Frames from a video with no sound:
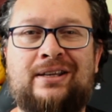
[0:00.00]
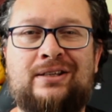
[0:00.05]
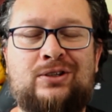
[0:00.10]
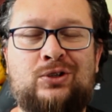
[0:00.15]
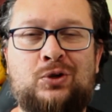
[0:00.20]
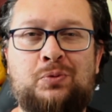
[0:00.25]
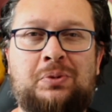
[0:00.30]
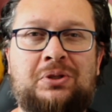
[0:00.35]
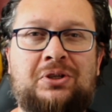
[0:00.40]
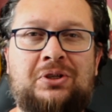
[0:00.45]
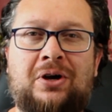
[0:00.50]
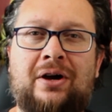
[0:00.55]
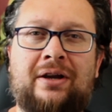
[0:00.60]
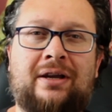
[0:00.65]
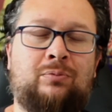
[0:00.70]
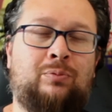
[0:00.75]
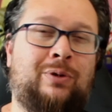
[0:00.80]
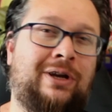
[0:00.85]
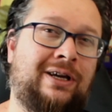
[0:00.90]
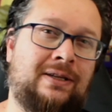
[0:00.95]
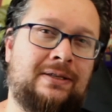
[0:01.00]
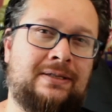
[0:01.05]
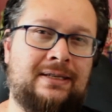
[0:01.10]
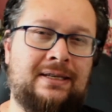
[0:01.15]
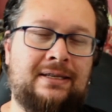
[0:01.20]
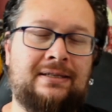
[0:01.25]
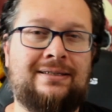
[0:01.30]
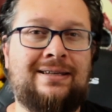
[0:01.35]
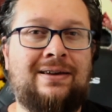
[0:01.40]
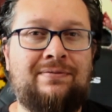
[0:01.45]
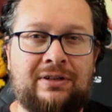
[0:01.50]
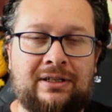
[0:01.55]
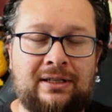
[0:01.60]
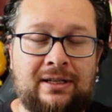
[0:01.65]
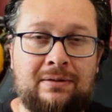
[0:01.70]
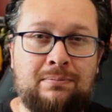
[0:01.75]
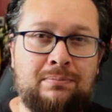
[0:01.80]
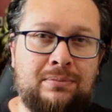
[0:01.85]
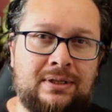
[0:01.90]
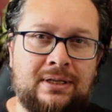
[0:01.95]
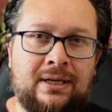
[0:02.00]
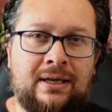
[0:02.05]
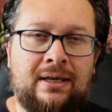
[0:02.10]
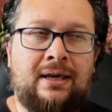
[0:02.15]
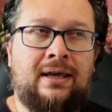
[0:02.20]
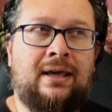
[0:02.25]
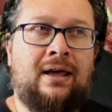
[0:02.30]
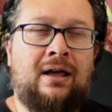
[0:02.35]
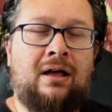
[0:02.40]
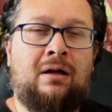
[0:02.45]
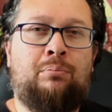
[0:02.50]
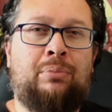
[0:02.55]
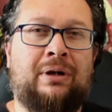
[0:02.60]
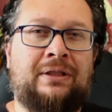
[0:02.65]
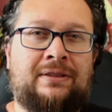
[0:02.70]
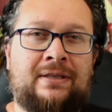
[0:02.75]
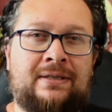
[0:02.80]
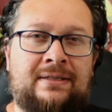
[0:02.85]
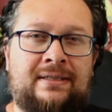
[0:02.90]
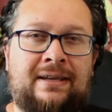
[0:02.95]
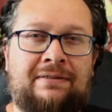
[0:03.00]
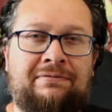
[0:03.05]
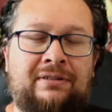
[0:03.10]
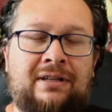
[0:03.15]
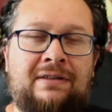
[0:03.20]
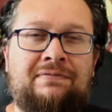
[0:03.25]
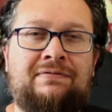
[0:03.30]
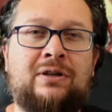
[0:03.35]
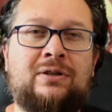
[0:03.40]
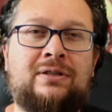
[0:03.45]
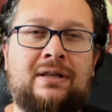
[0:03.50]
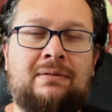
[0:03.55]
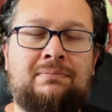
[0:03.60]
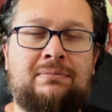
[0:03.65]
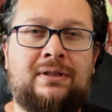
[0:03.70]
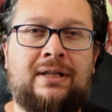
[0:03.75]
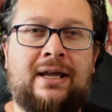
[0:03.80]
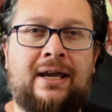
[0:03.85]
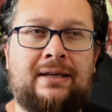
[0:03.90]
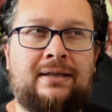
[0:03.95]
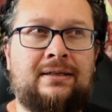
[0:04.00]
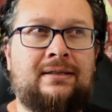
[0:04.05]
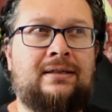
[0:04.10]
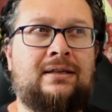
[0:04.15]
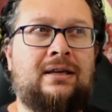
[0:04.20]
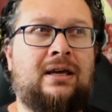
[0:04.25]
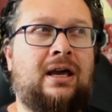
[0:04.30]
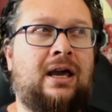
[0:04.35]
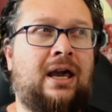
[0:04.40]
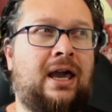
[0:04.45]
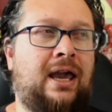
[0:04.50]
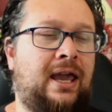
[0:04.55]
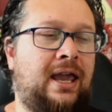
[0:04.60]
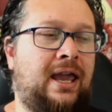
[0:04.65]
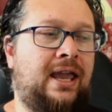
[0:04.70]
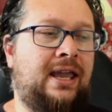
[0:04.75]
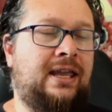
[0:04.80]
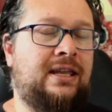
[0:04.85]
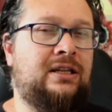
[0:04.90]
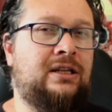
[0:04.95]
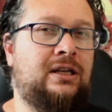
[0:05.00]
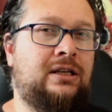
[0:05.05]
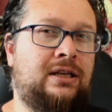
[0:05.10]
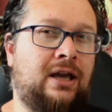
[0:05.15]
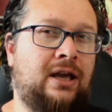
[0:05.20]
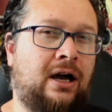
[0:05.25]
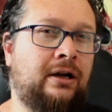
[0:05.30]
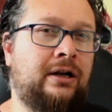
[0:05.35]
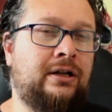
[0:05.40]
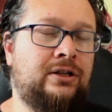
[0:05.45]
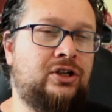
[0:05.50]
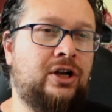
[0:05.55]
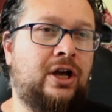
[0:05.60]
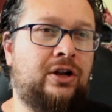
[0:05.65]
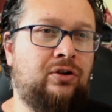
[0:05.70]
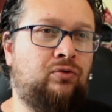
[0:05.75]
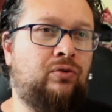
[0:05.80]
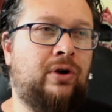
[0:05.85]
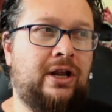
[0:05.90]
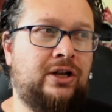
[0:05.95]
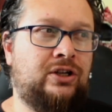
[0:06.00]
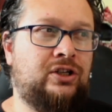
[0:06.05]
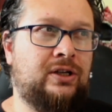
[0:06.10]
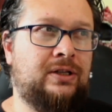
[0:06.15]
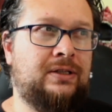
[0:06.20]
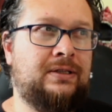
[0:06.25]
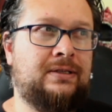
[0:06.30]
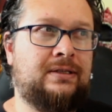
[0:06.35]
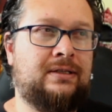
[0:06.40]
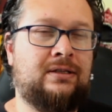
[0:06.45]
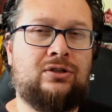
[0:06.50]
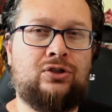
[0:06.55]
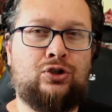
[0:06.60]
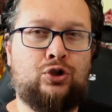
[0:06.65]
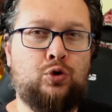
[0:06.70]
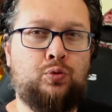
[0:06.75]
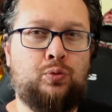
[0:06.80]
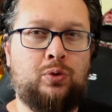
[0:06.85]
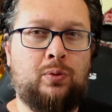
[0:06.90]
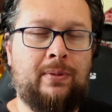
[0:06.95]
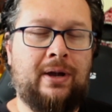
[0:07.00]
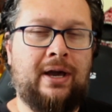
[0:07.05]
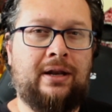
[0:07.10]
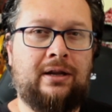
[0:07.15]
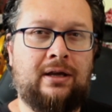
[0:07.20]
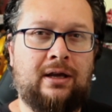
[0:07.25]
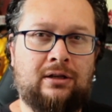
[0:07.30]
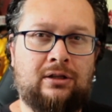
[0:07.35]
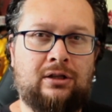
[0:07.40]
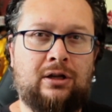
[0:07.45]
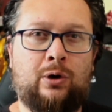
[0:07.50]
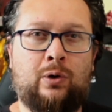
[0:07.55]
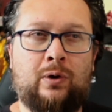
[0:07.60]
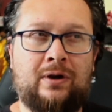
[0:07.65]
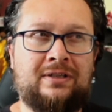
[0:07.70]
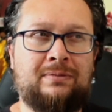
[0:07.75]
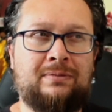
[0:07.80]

super dark and we're going to see severed limbs. But this definitely feels like a younger generation's Superman and Lois,